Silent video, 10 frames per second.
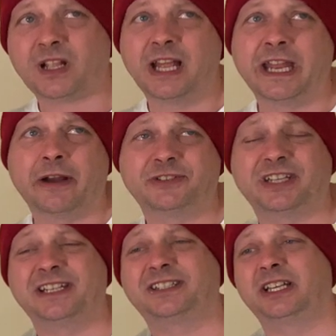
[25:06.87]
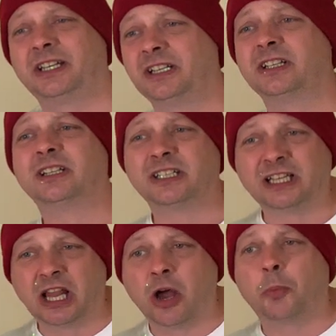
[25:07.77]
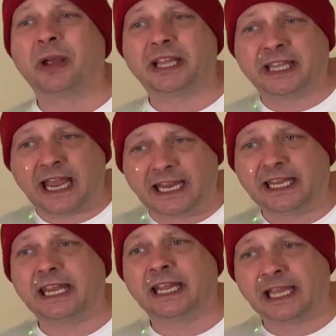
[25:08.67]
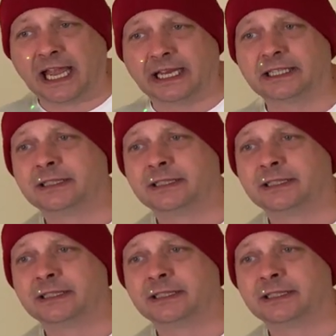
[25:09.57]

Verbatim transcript: And now it's tasting a little bit cakey again.